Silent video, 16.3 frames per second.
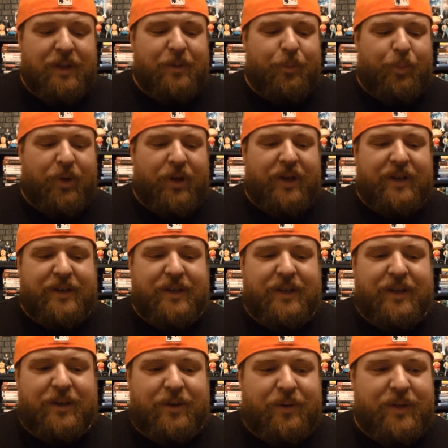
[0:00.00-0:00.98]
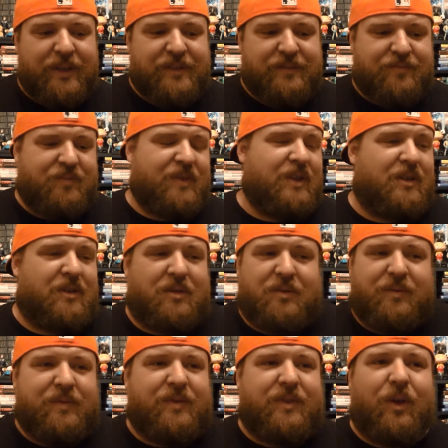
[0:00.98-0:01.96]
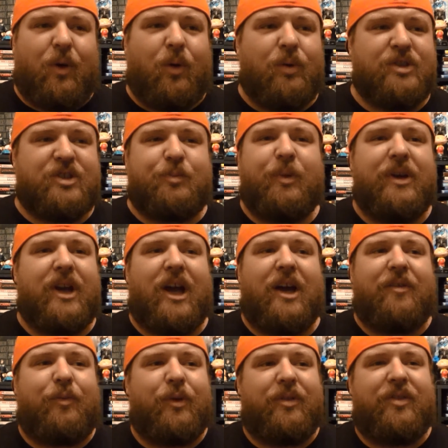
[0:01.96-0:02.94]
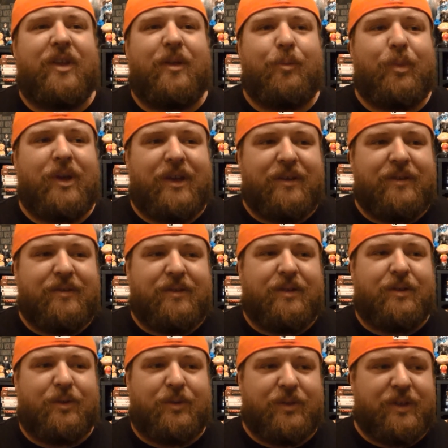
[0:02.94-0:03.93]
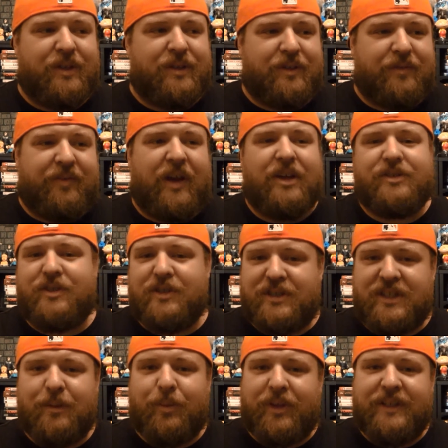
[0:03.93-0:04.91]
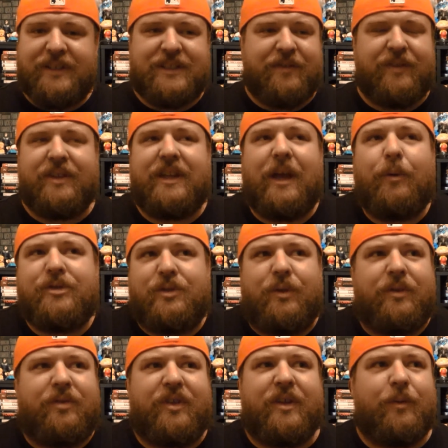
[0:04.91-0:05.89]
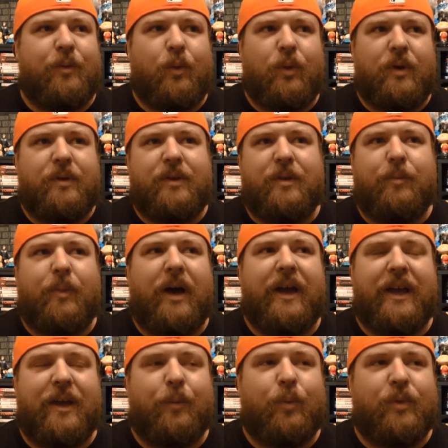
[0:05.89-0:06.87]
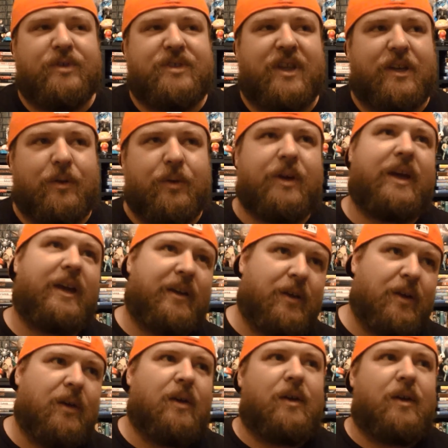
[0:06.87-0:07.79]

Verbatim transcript: but you know it, you know the whole spin-off with them being you know the the foster siblings and everything that was the only thing in my head was like okay